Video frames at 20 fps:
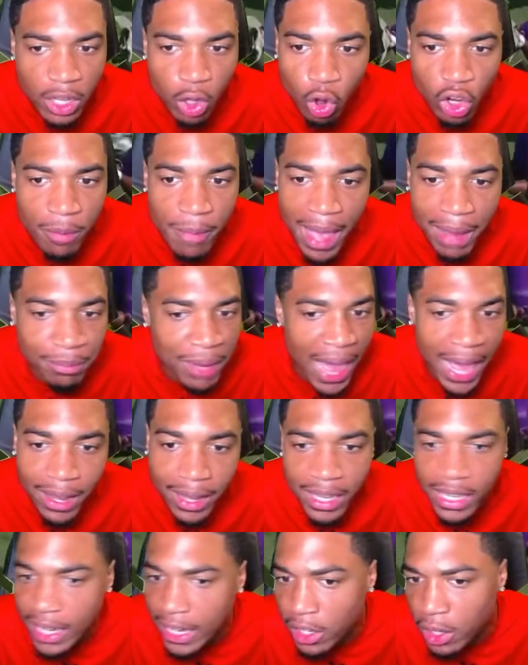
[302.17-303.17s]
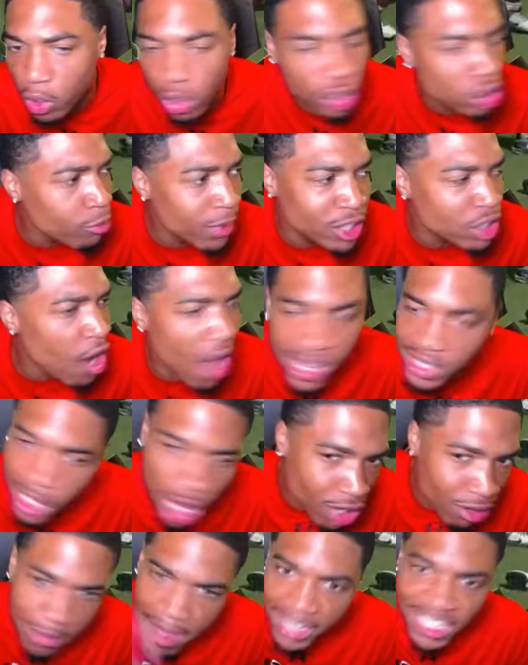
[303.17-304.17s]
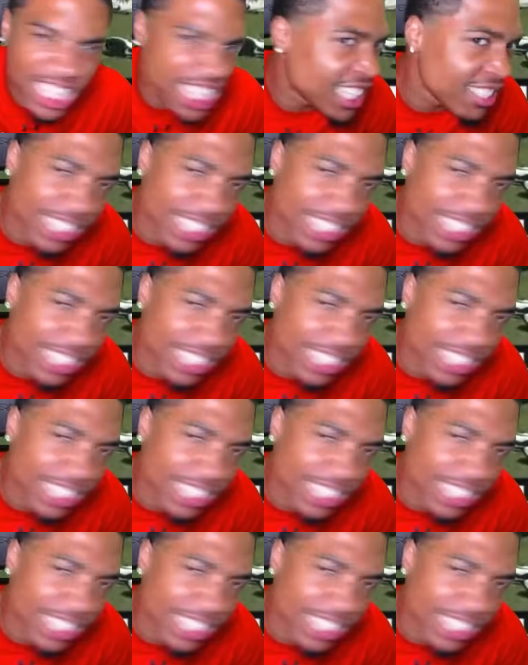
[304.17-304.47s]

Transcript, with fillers: quarterback black, any, any QB Jones, automatic.